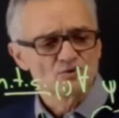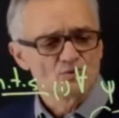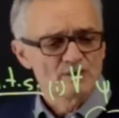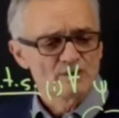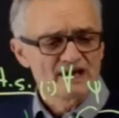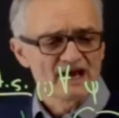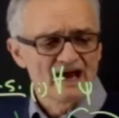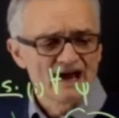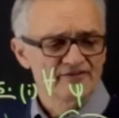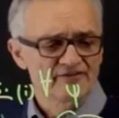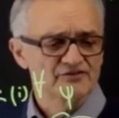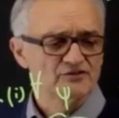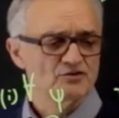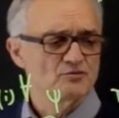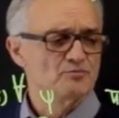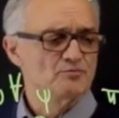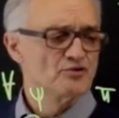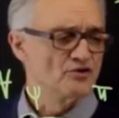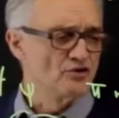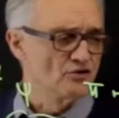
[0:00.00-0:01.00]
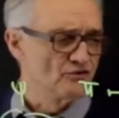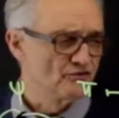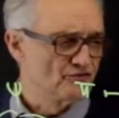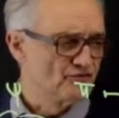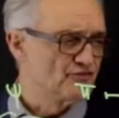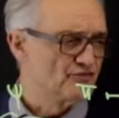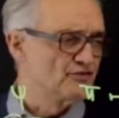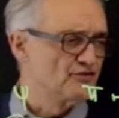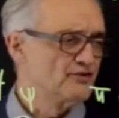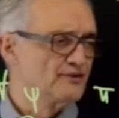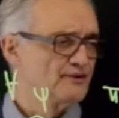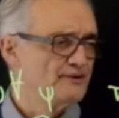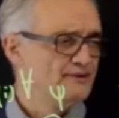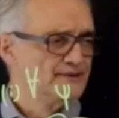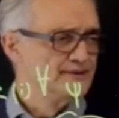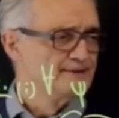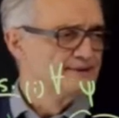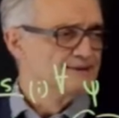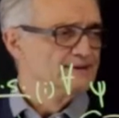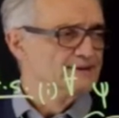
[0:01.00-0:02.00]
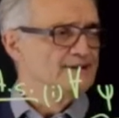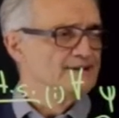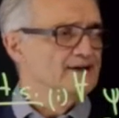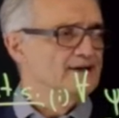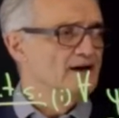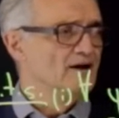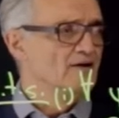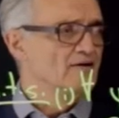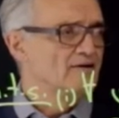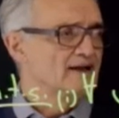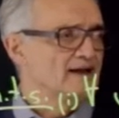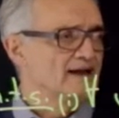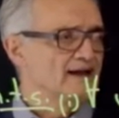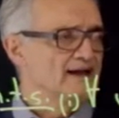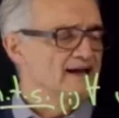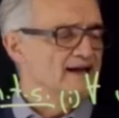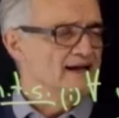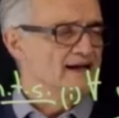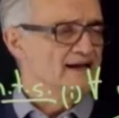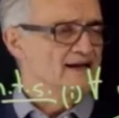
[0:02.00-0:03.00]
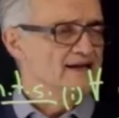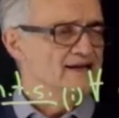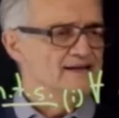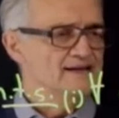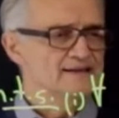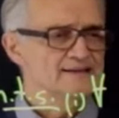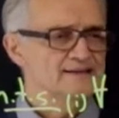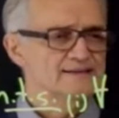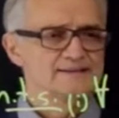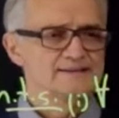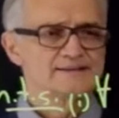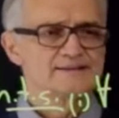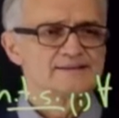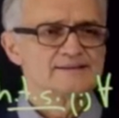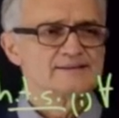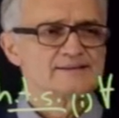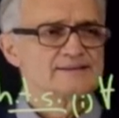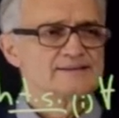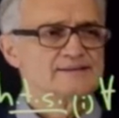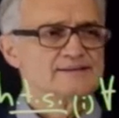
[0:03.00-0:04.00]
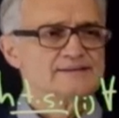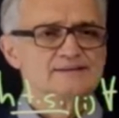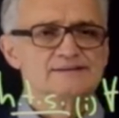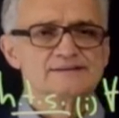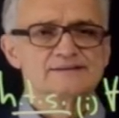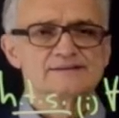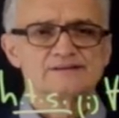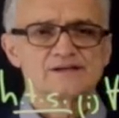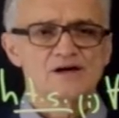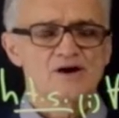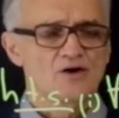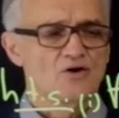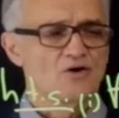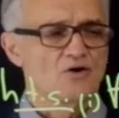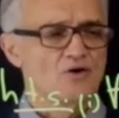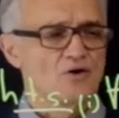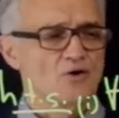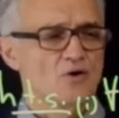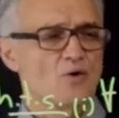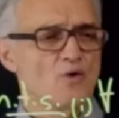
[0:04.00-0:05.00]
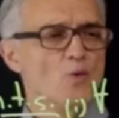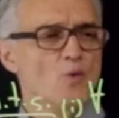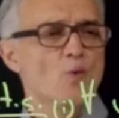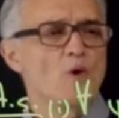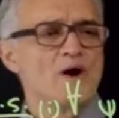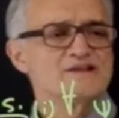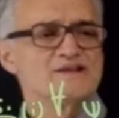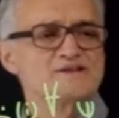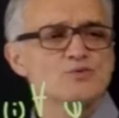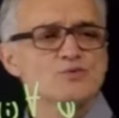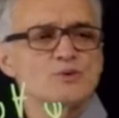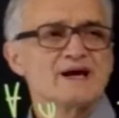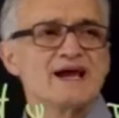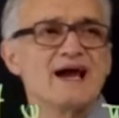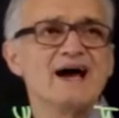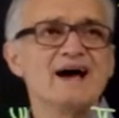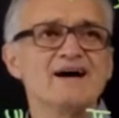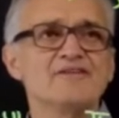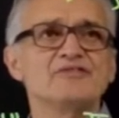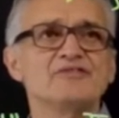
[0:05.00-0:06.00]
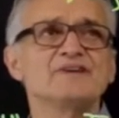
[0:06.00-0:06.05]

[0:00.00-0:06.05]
we have to prove. Okay, so once we have